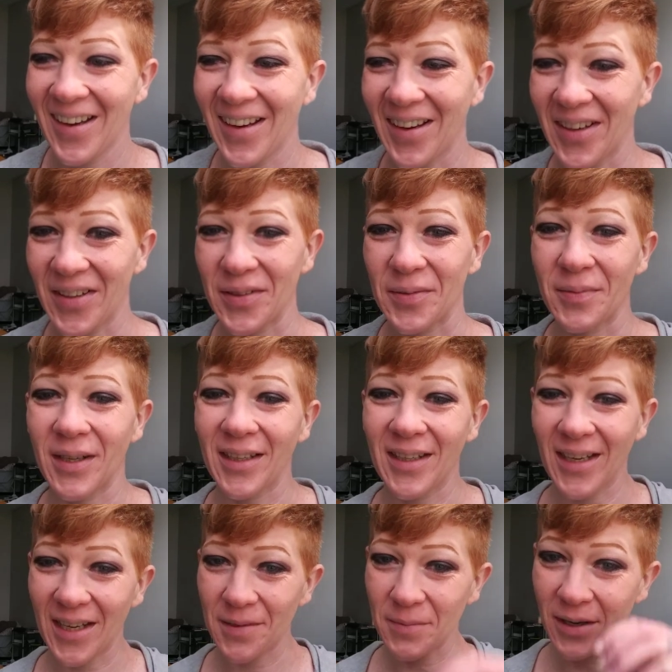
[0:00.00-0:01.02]
I
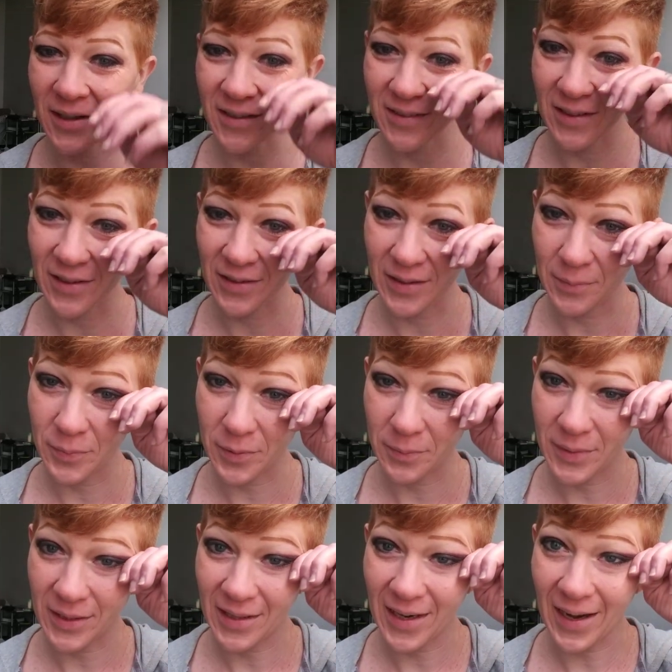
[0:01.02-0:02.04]
came out of there and they put
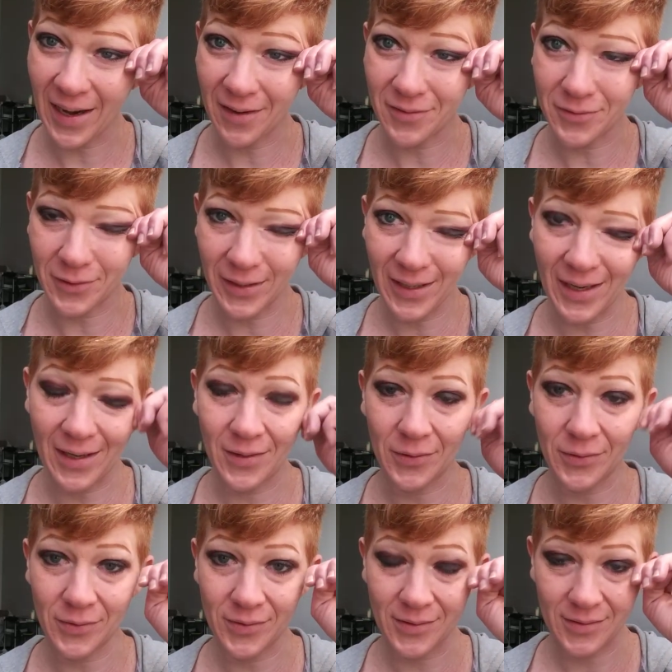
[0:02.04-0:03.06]
me in a halfway
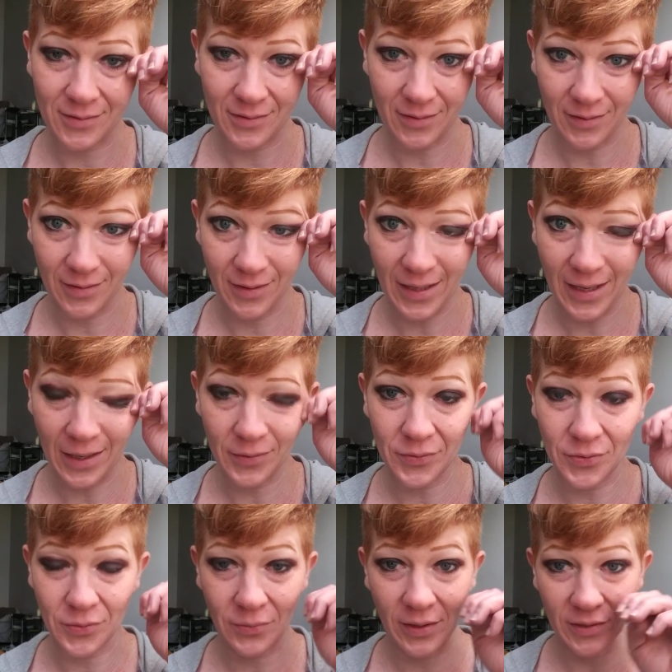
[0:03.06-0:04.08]
house on
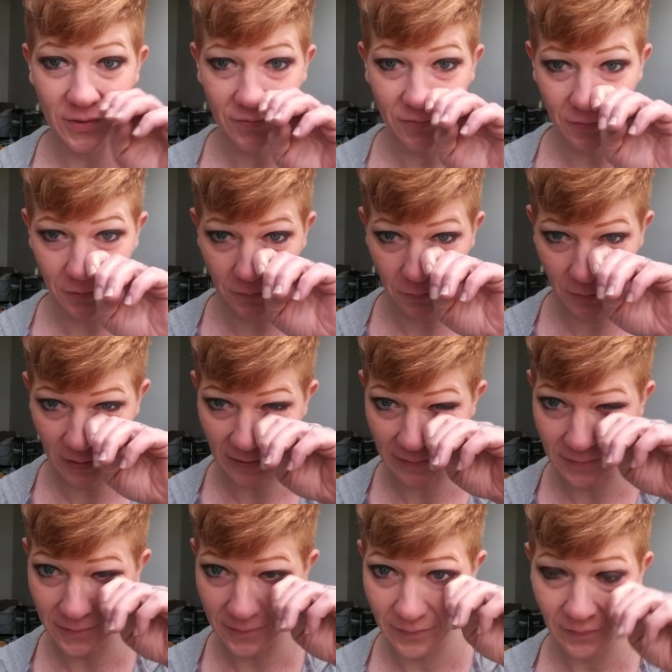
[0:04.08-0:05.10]
house arrest for a
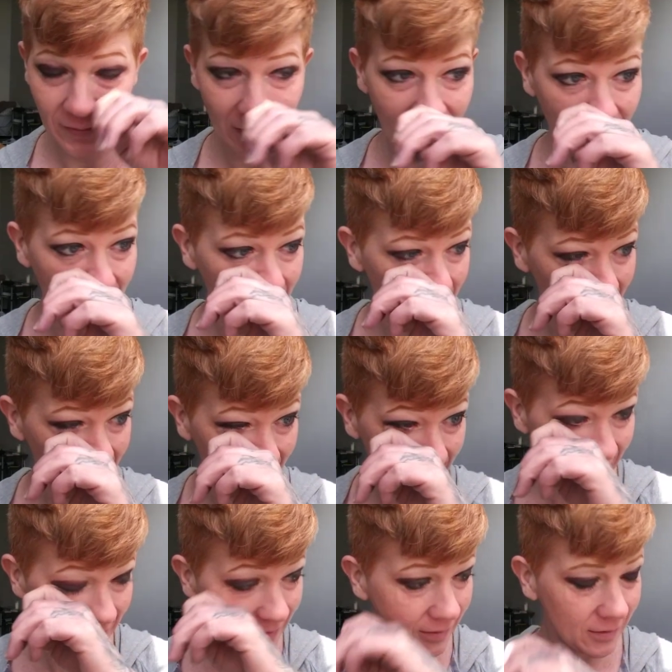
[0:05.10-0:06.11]
while,
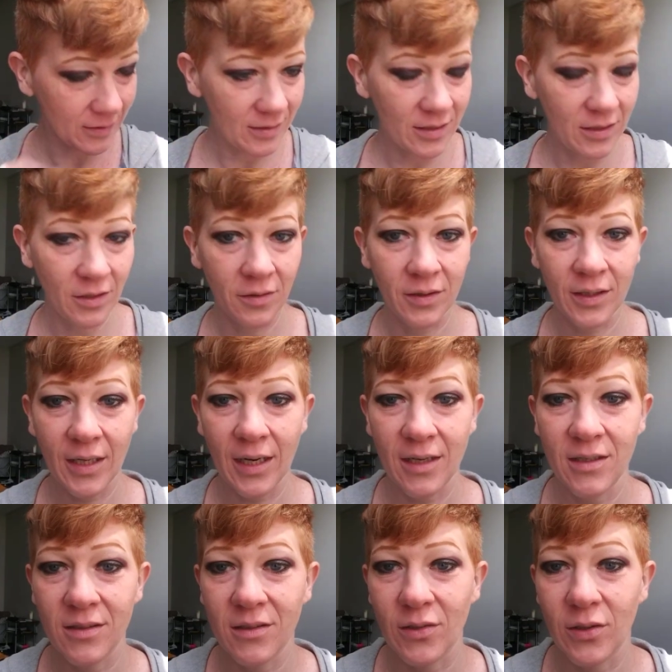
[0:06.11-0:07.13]
and until the
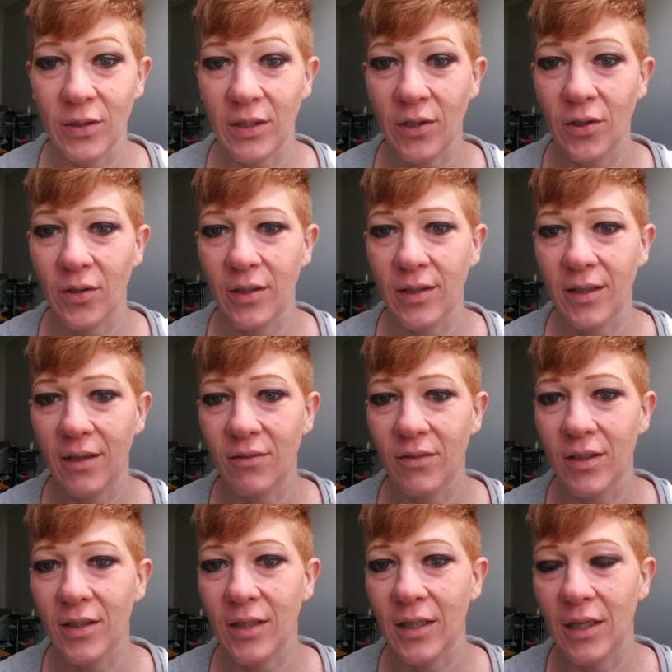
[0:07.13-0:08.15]
case cleared and
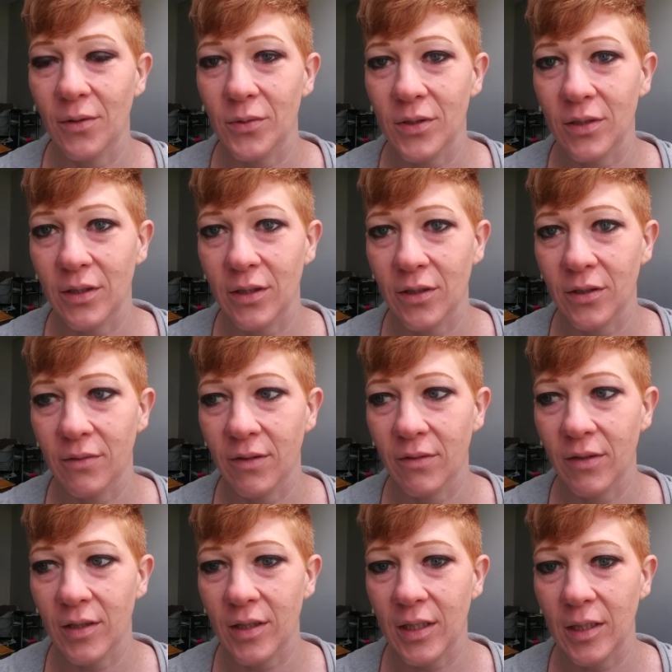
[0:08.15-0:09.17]
everything, and I was cleared of
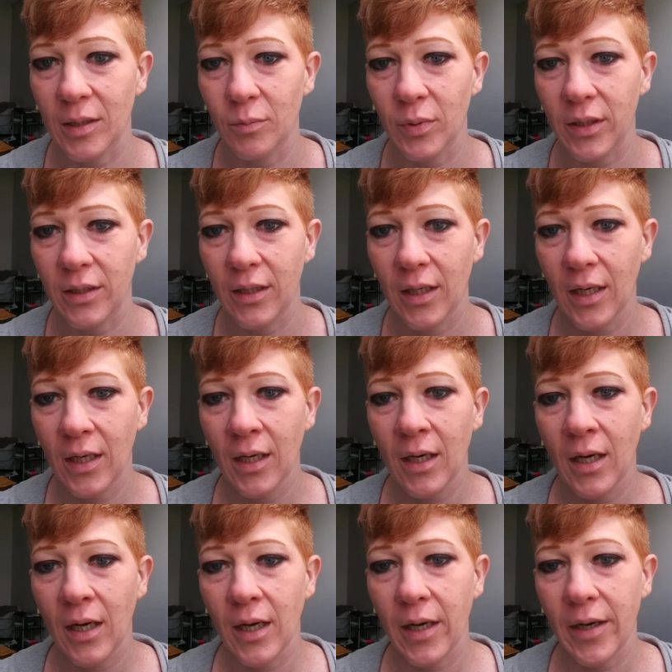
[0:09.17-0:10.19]
everything. But
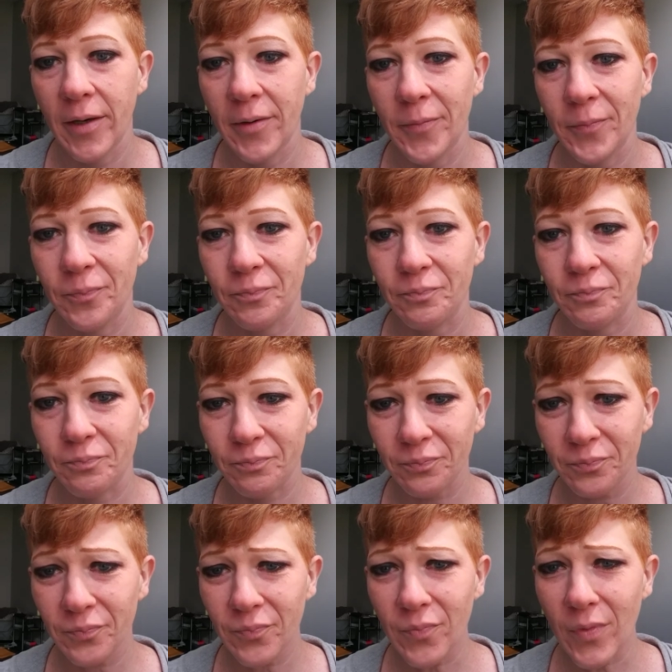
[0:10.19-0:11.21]

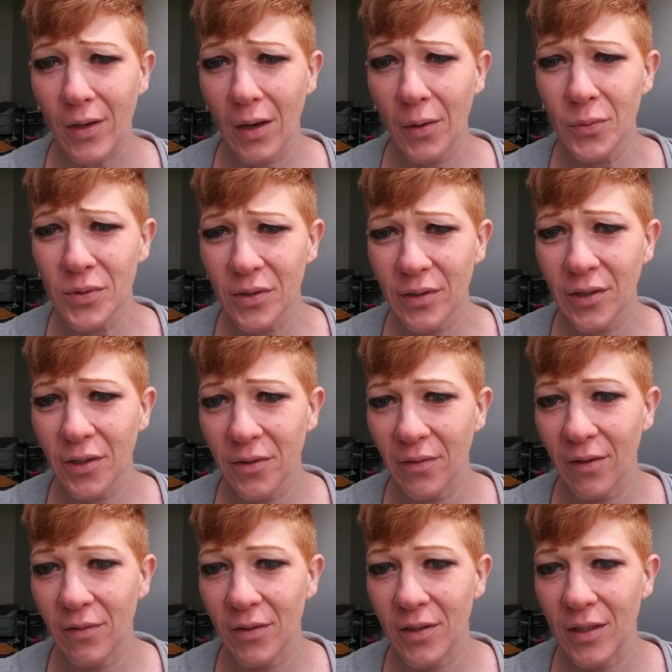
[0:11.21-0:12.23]
I was cleared of
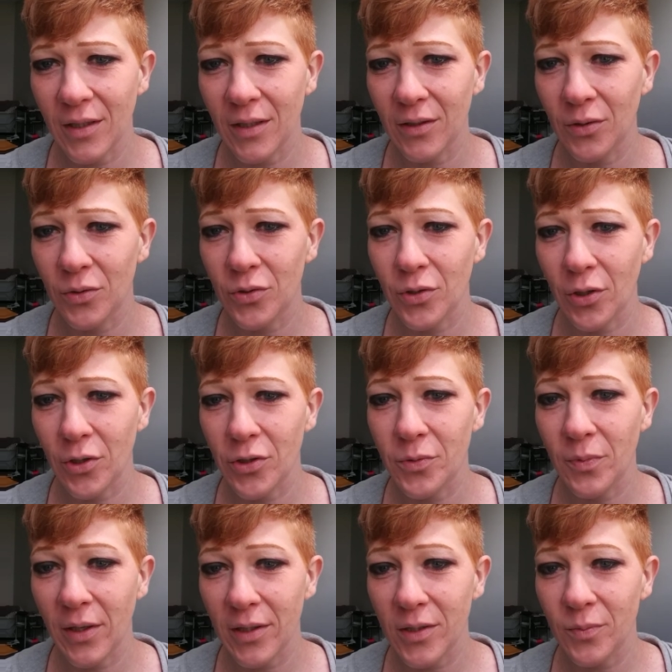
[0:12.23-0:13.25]
everything in those charges,
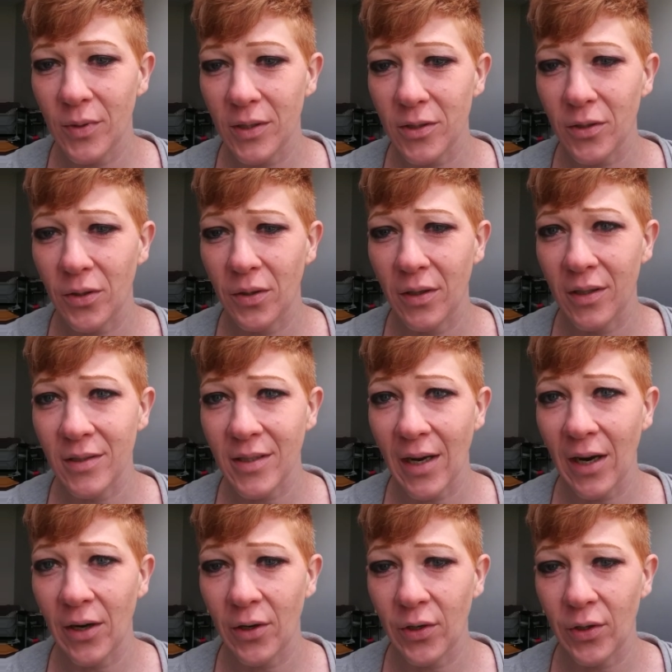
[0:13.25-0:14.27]
but I spent an
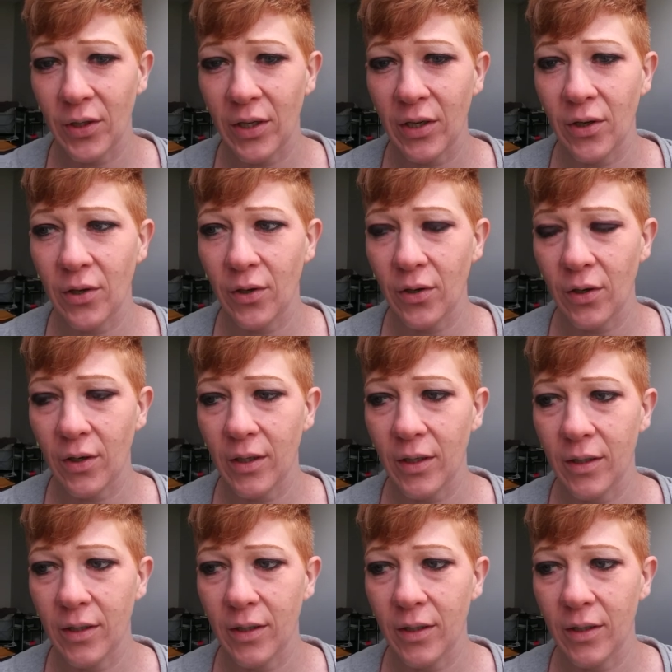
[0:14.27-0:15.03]
entire year,